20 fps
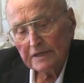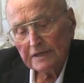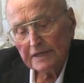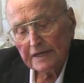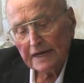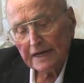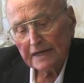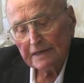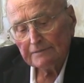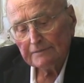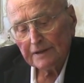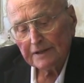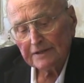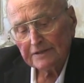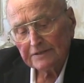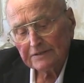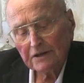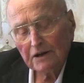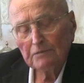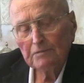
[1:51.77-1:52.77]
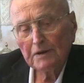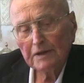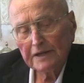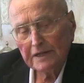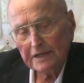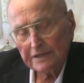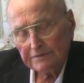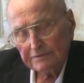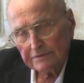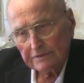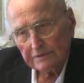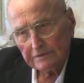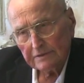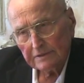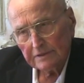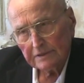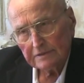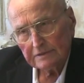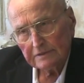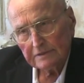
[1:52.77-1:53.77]
dad and mother so believed
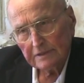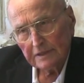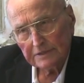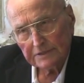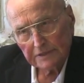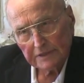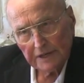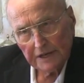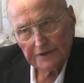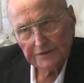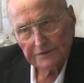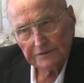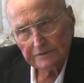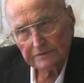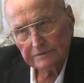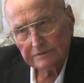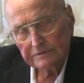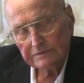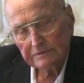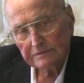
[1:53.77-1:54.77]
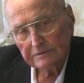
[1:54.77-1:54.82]
in education